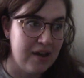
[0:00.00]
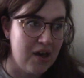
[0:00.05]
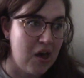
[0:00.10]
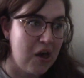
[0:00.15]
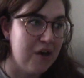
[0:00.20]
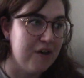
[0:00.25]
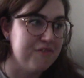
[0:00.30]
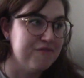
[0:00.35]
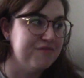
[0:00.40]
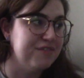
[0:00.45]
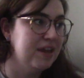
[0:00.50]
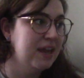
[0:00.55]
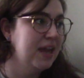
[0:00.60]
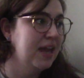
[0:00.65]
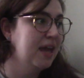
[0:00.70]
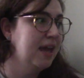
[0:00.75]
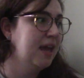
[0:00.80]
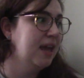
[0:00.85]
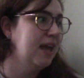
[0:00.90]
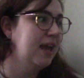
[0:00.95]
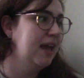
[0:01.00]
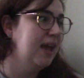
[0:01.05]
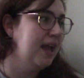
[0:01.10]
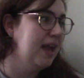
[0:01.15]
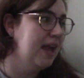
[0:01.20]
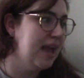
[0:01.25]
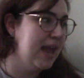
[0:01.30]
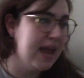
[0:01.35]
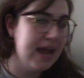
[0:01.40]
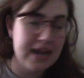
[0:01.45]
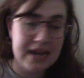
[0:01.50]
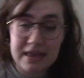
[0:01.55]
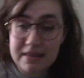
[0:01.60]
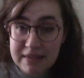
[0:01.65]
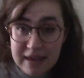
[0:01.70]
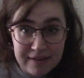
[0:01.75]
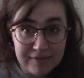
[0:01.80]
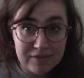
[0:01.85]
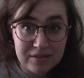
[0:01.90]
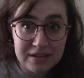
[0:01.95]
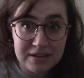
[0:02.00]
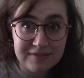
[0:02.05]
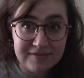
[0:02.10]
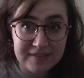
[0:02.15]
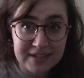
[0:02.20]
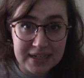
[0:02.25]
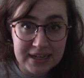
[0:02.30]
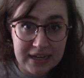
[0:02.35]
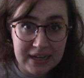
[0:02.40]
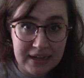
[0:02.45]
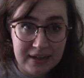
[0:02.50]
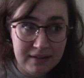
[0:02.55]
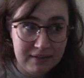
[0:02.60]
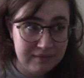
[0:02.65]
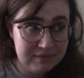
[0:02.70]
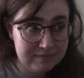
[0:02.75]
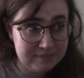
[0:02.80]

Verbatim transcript: of any level of knitting.